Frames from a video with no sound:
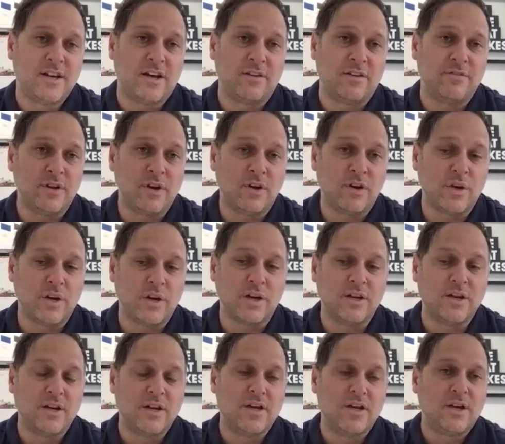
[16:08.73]
of
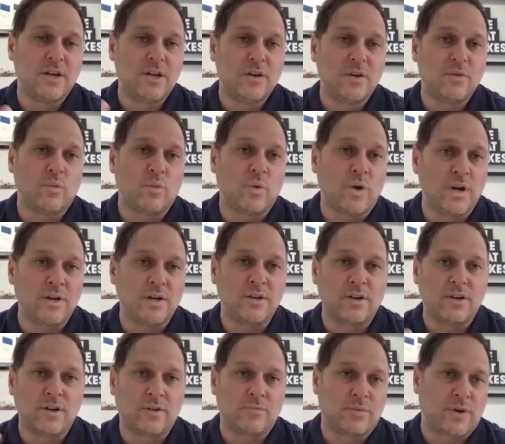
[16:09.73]
knowing what
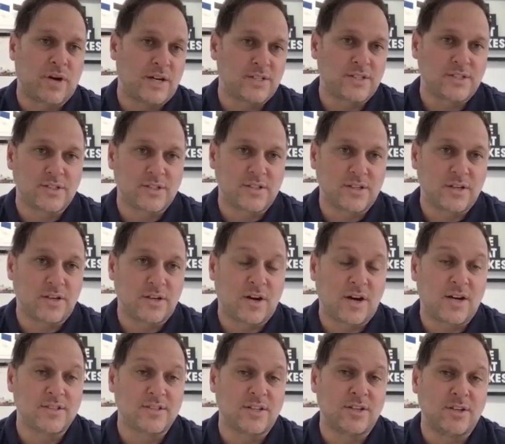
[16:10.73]
your project's going to
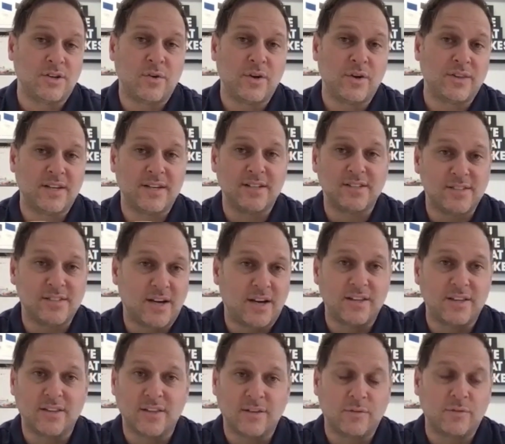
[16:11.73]
cost, and knowing that it's
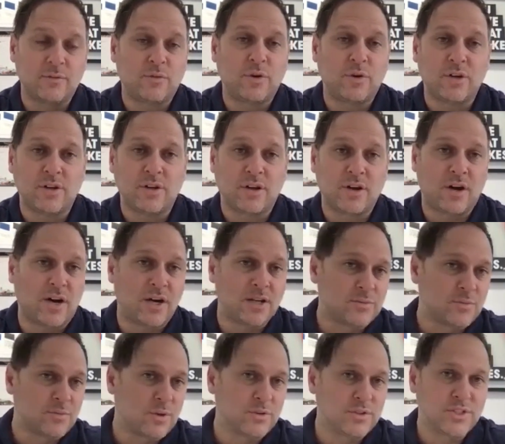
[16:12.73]
not, the
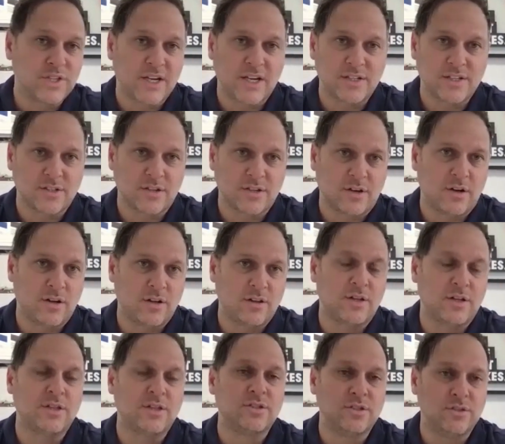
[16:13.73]
cost won't change at all
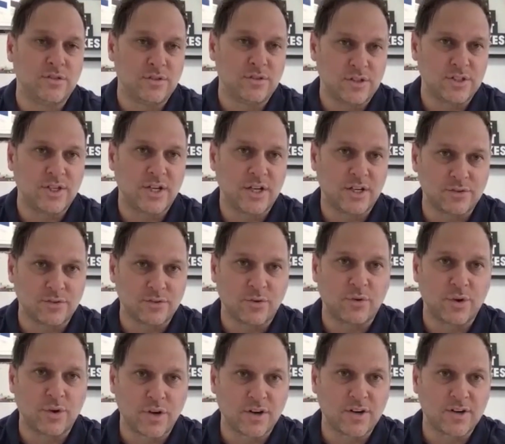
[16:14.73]
unless you do a change
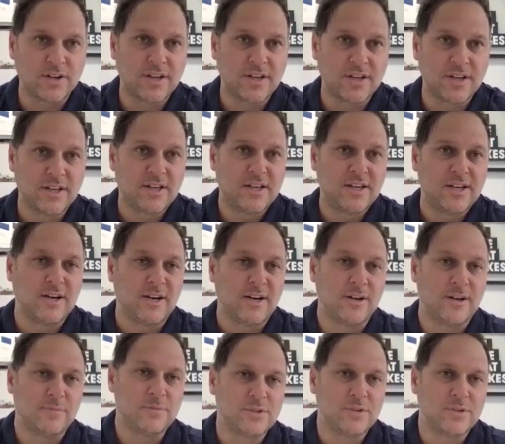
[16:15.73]
order.
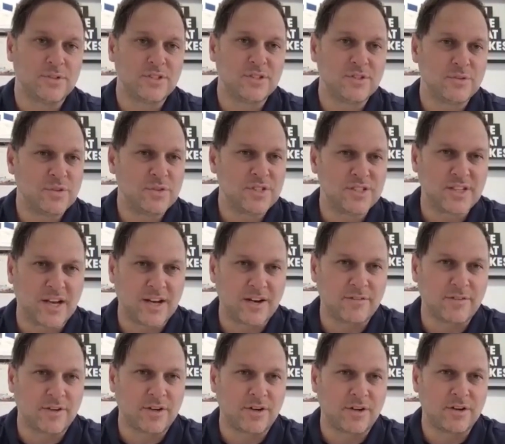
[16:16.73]
Which is kind
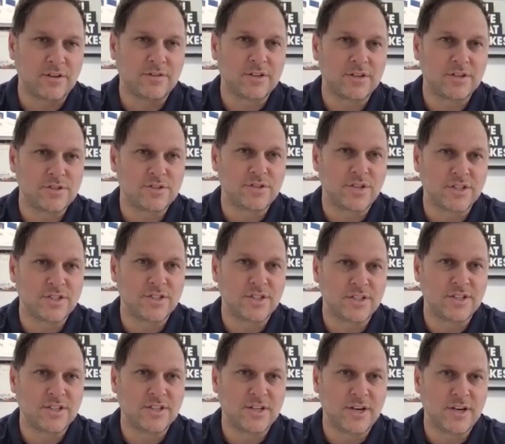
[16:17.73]
of unheard of in
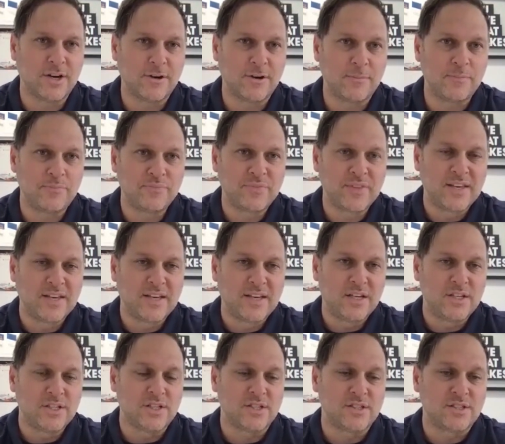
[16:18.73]
construction.
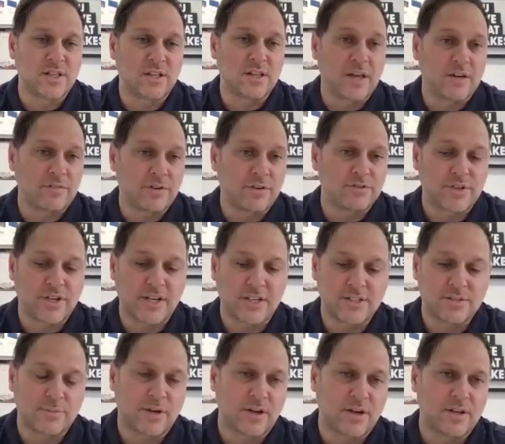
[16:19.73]
Just the level of
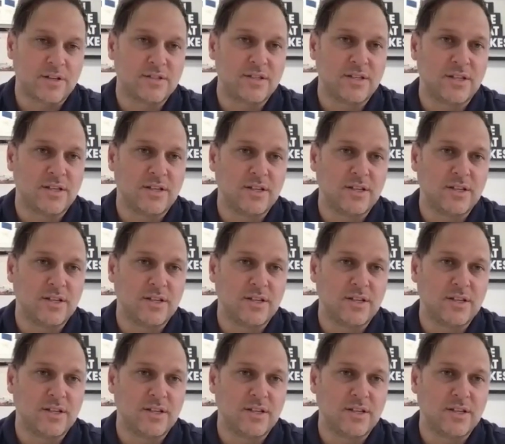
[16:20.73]
transparency.